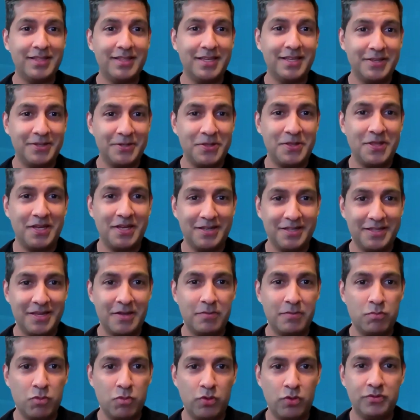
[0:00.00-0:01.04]

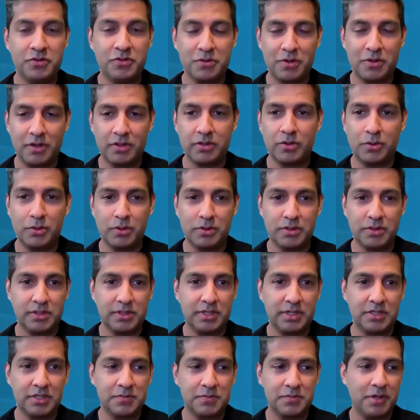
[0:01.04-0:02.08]
That moves throughout the course of the
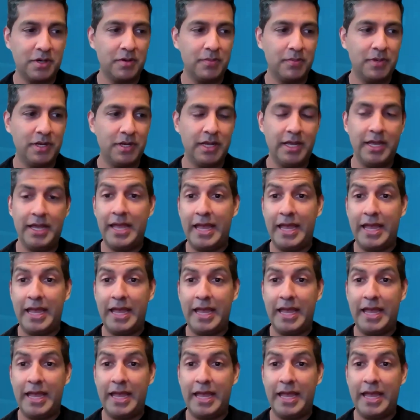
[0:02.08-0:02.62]
experiment,